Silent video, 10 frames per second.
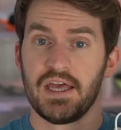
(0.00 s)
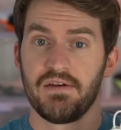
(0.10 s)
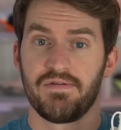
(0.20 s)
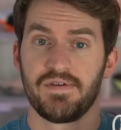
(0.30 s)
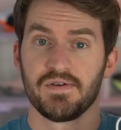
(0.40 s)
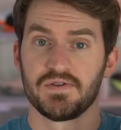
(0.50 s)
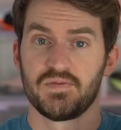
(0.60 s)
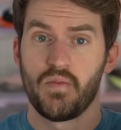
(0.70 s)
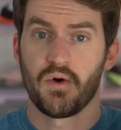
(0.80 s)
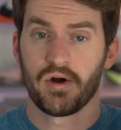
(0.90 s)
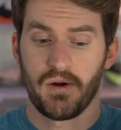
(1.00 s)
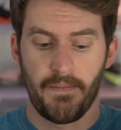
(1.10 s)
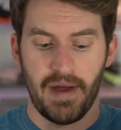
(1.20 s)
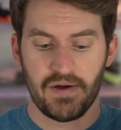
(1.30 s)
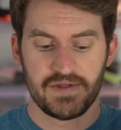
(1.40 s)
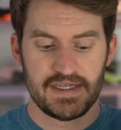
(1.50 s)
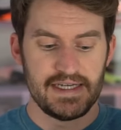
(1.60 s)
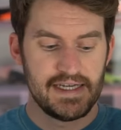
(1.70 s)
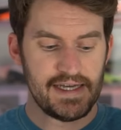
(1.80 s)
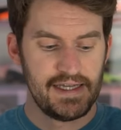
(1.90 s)
It feels more
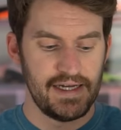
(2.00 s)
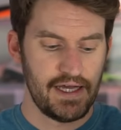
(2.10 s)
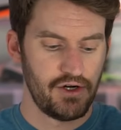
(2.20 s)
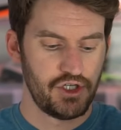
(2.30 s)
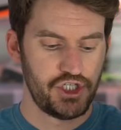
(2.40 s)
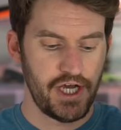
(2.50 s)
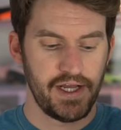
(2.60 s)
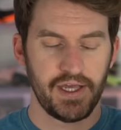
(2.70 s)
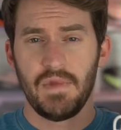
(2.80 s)
bouncy and energetic.